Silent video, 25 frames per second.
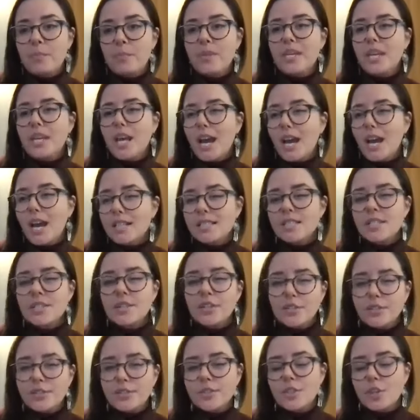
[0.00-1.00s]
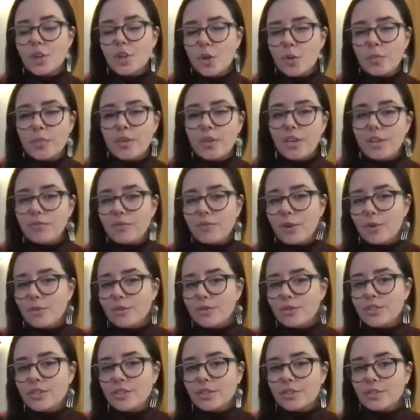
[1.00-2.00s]
Because there are so many
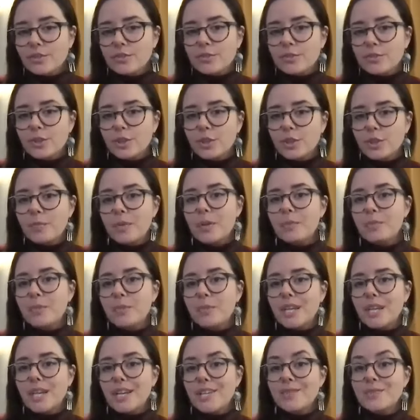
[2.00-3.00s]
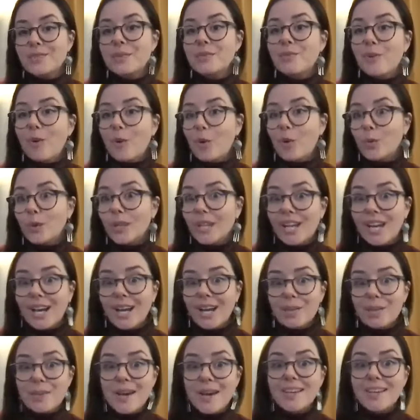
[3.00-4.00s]
folks in the group, and because we've only
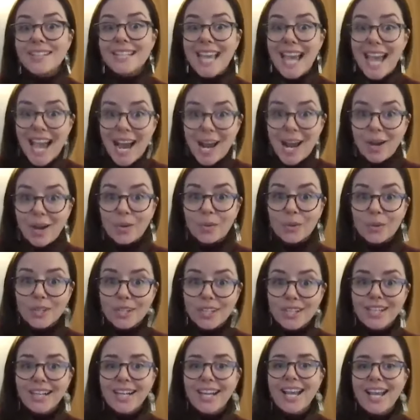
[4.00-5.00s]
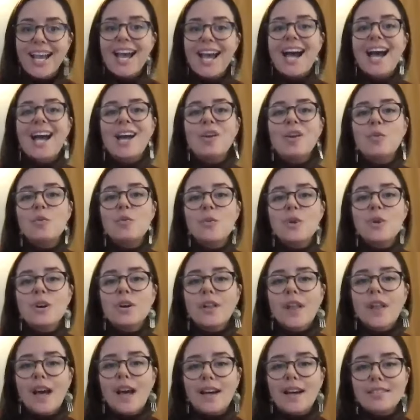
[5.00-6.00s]
got about an hour, I
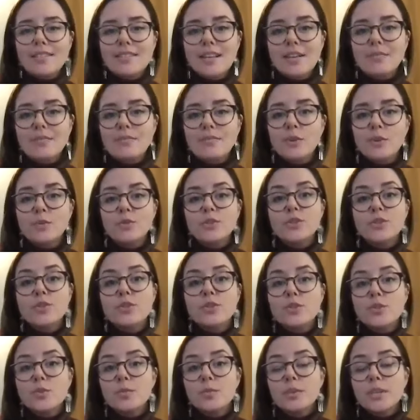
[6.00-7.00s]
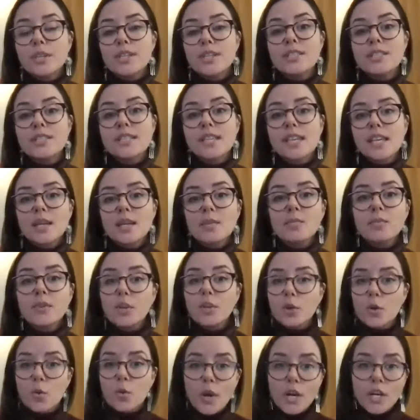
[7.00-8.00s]
will ask that folks do please keep
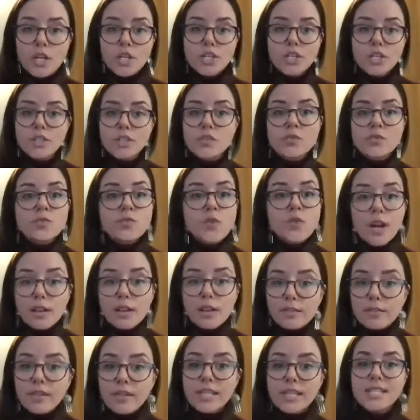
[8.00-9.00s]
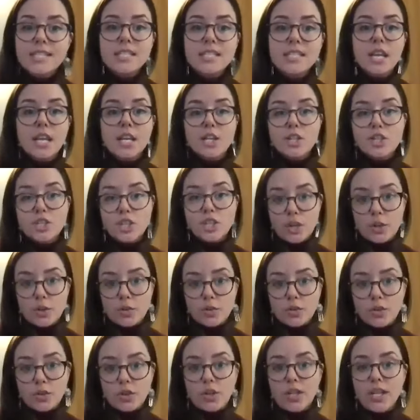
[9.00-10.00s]
their questions relevant and
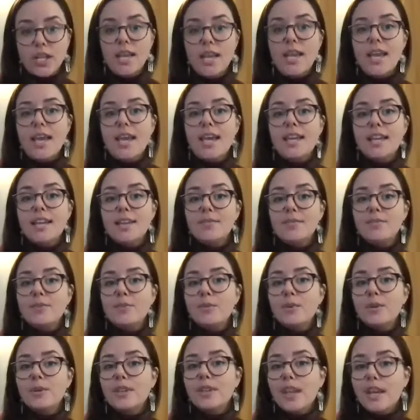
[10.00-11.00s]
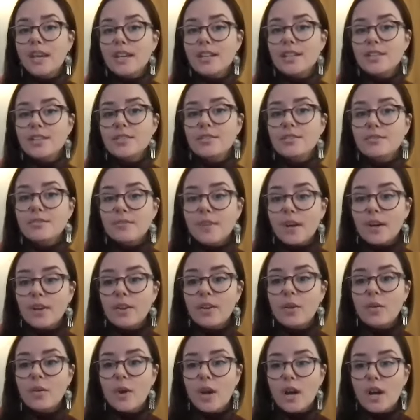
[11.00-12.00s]
general. And if you would like to
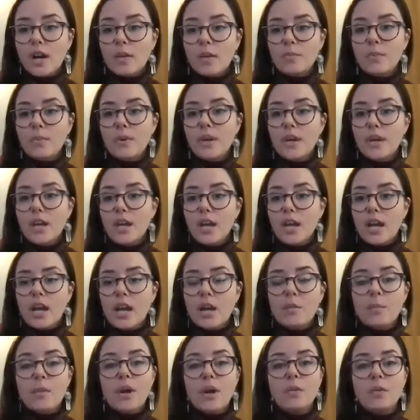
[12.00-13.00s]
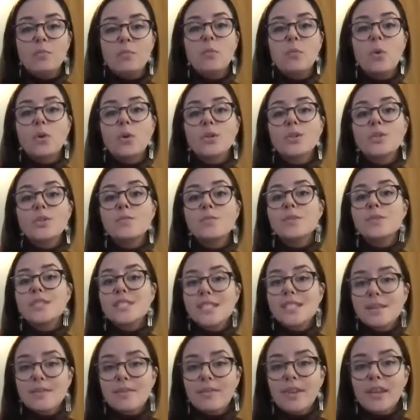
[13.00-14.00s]
follow up on more
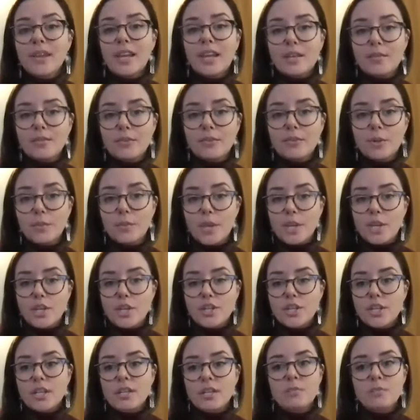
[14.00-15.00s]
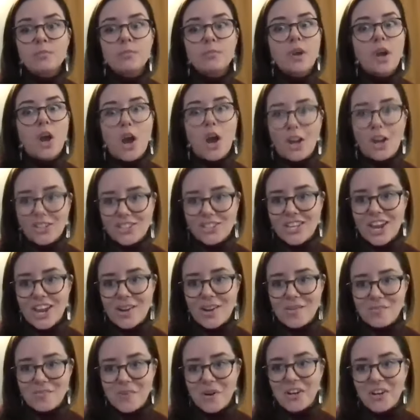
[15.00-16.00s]
specific information,
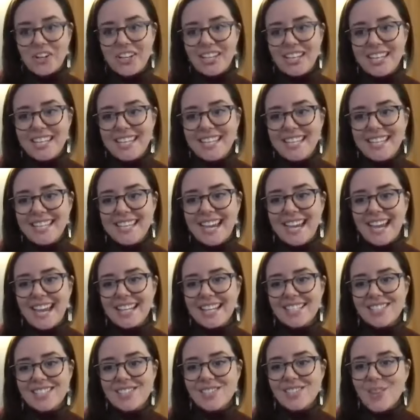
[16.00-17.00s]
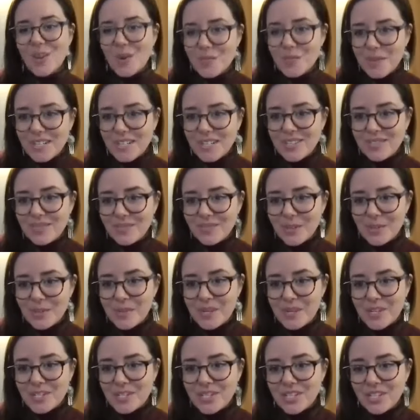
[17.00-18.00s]
contact Mark. He has so much
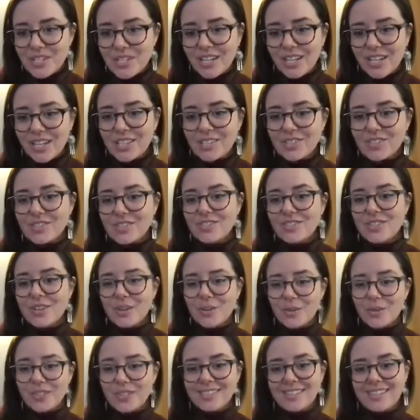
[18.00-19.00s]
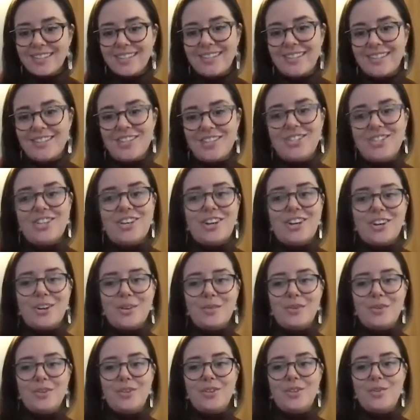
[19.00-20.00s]
information, and he is so excited to share it
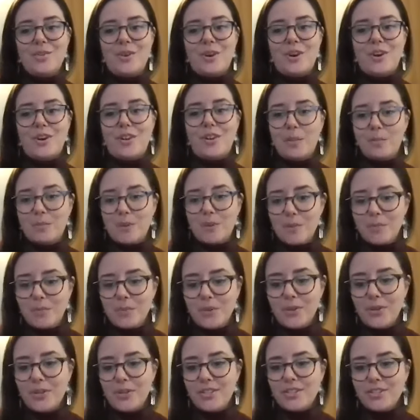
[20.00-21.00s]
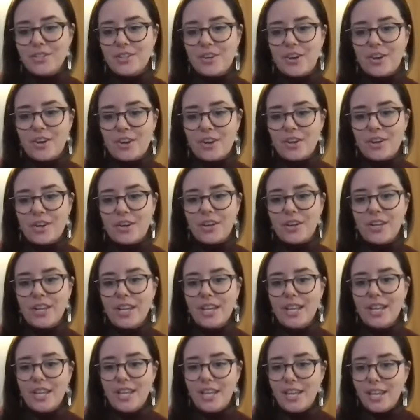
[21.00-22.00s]
with you all. I'm going to put his card
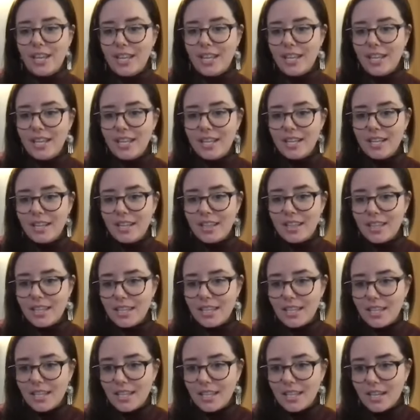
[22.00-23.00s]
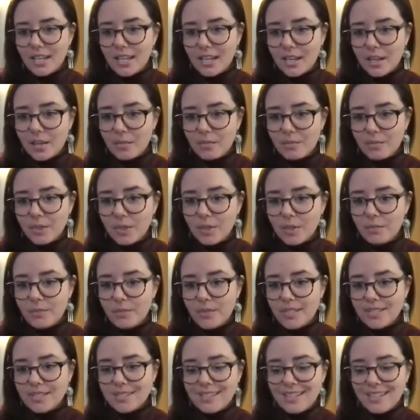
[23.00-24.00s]
in the, oh,
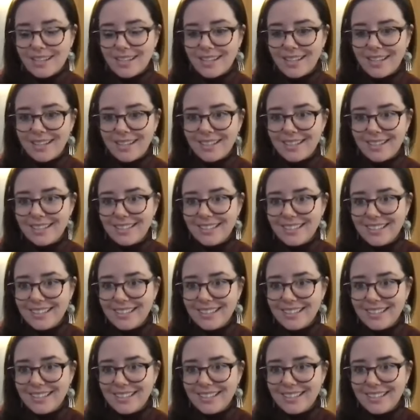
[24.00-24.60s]
that's not it.